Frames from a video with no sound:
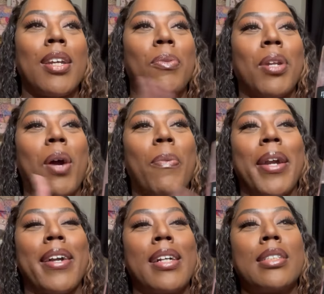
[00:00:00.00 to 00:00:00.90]
And when I
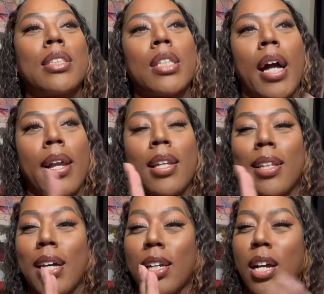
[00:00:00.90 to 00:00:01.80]
wear it, I get a
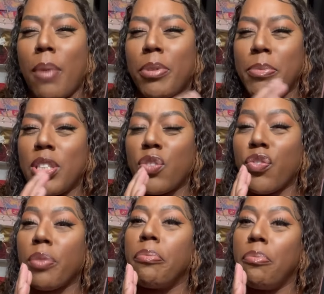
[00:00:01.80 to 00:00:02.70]
lot of compliments
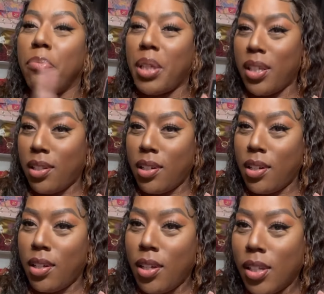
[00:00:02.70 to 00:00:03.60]
from
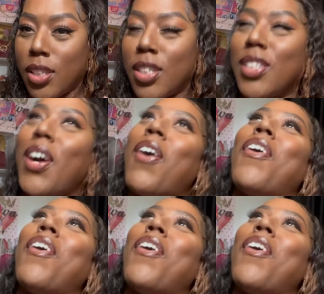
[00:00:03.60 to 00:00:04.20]
men. So,